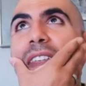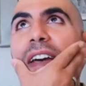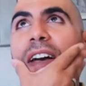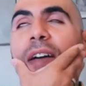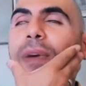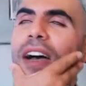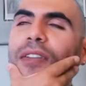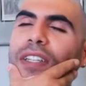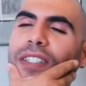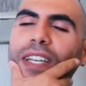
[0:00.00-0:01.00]
I'm
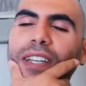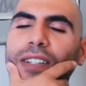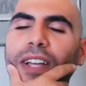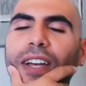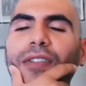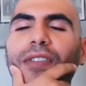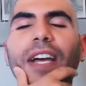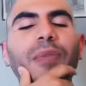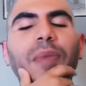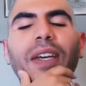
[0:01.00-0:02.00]
having like a lot of
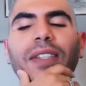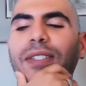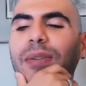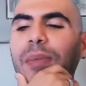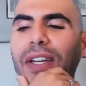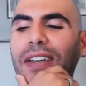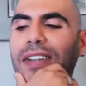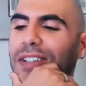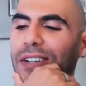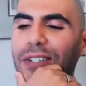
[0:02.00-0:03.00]
flashbacks to my
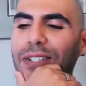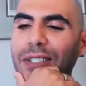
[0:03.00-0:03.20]
college